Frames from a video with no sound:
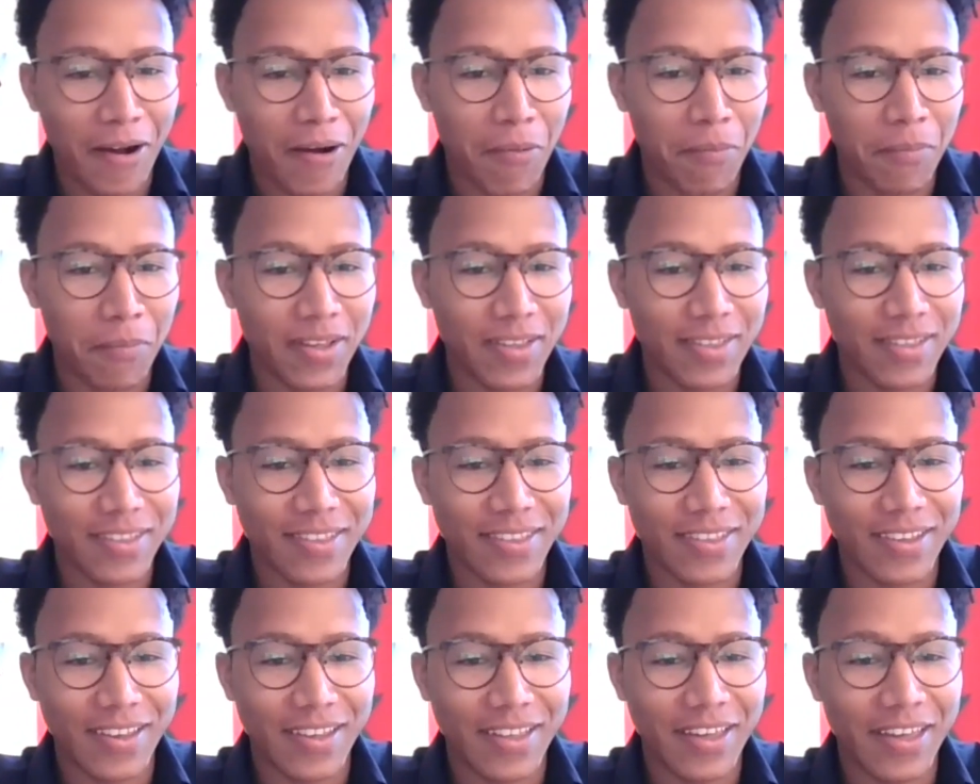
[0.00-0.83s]
Uh,
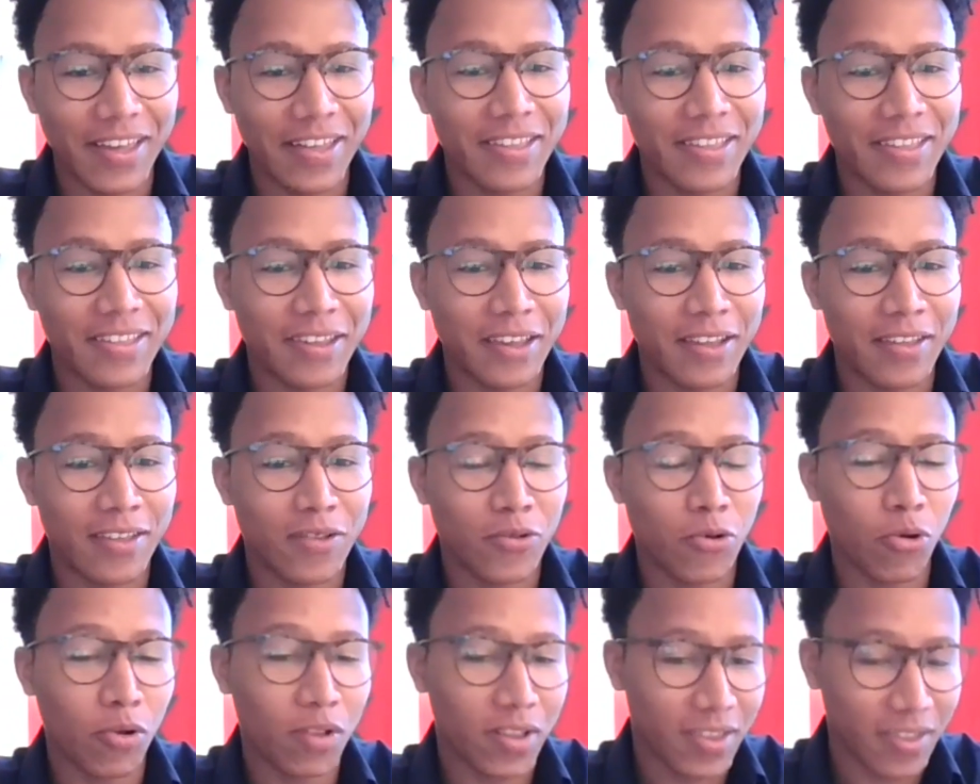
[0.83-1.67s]
uh,
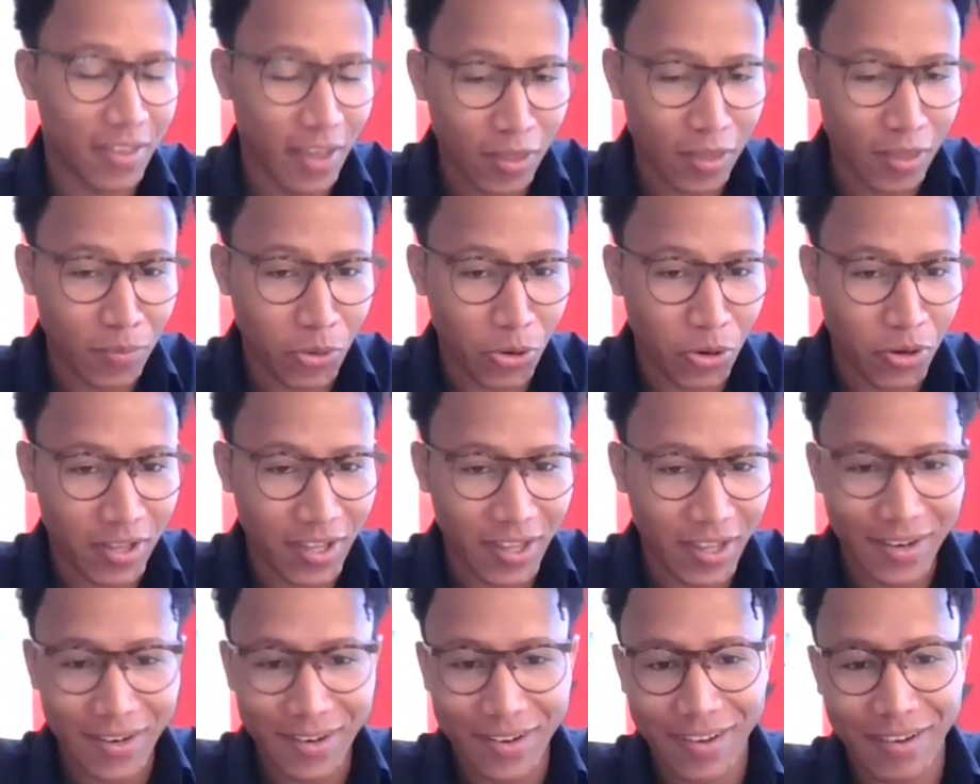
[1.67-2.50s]
G- given the fact
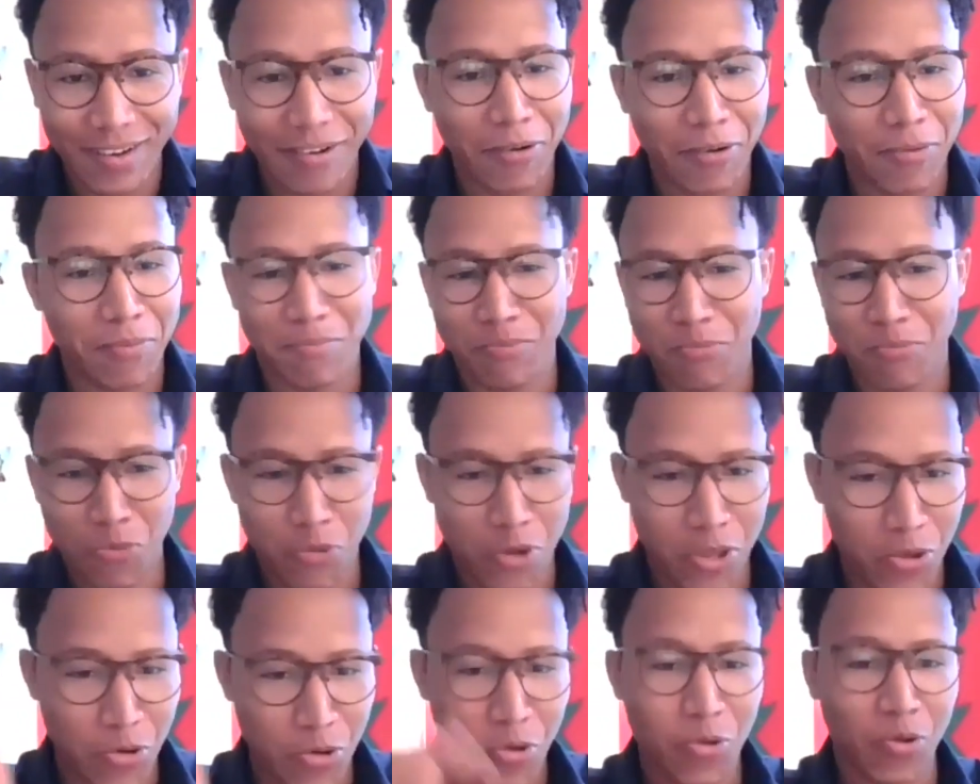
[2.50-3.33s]
that in in
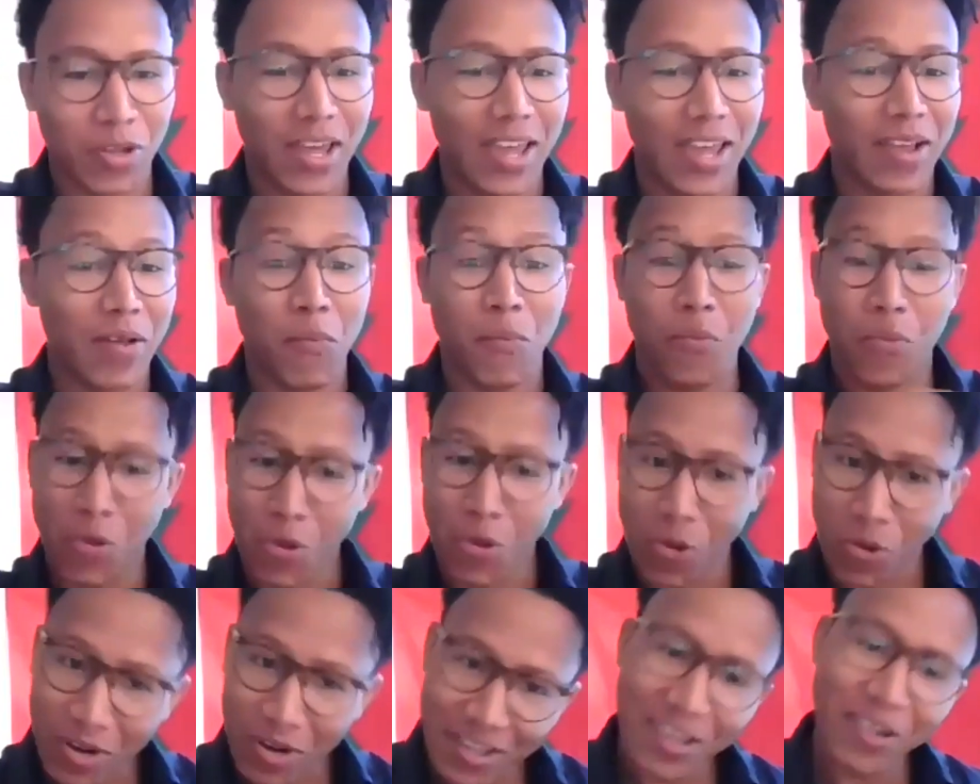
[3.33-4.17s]
Morocco we have the
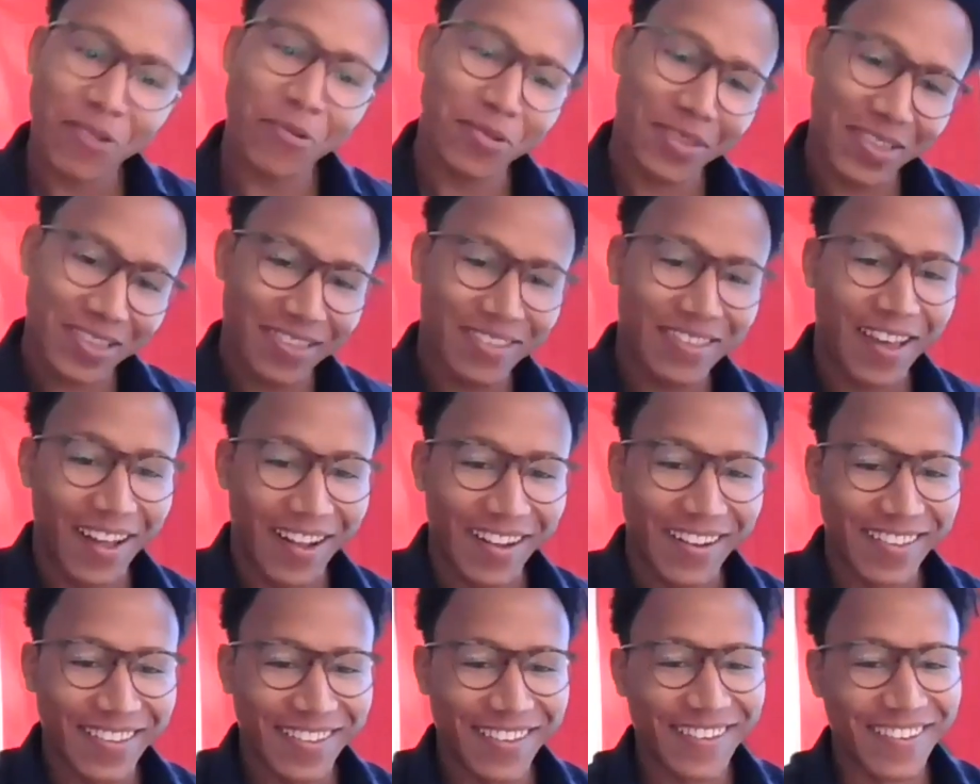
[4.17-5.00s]
Pacific and the Atlantic
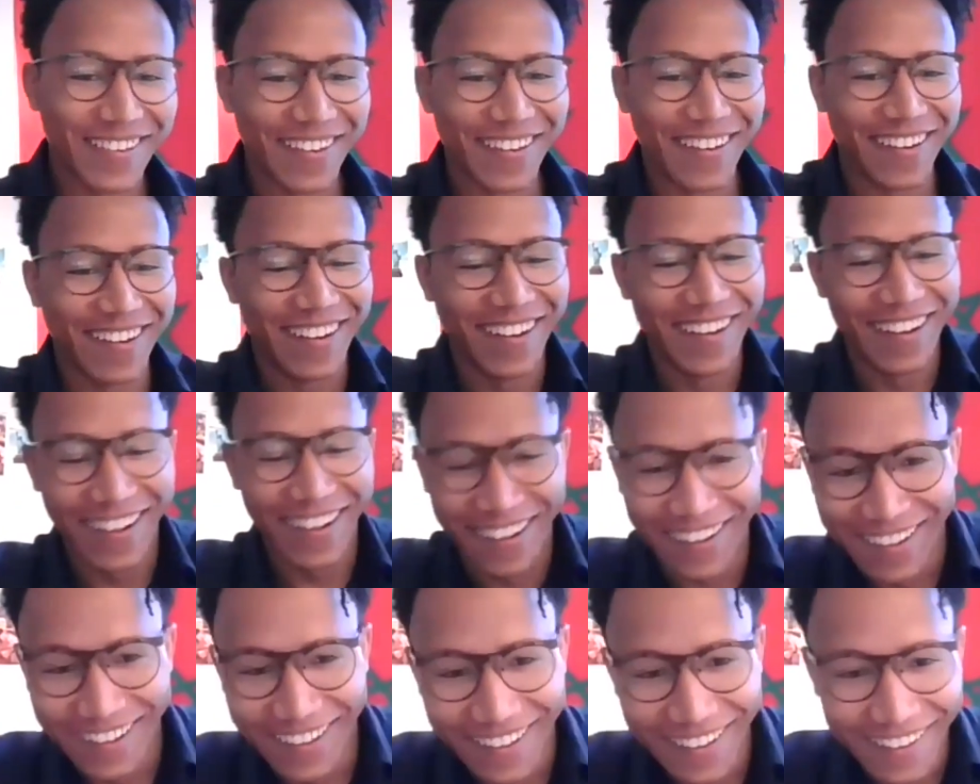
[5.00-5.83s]
Ocean, so
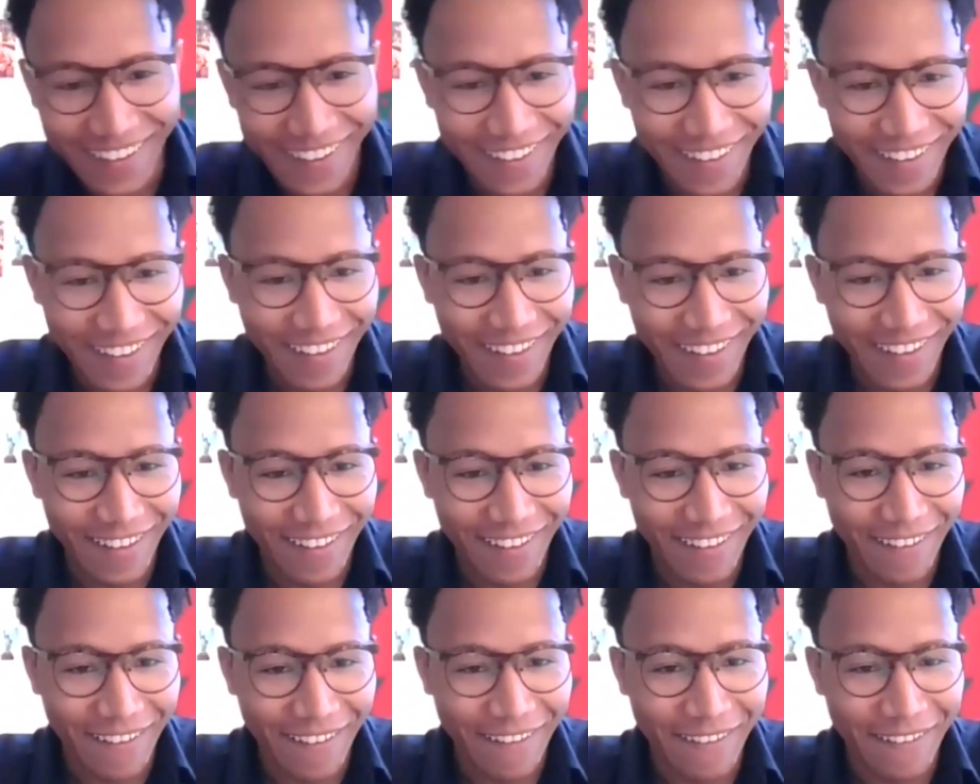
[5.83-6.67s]
especially in
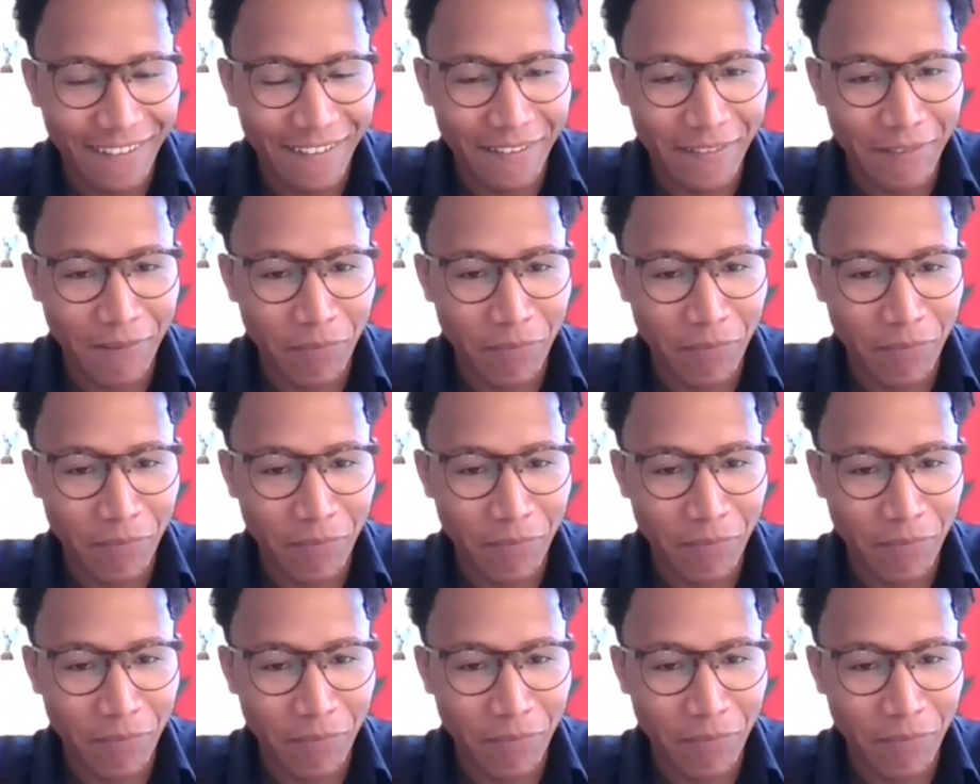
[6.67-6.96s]
summer,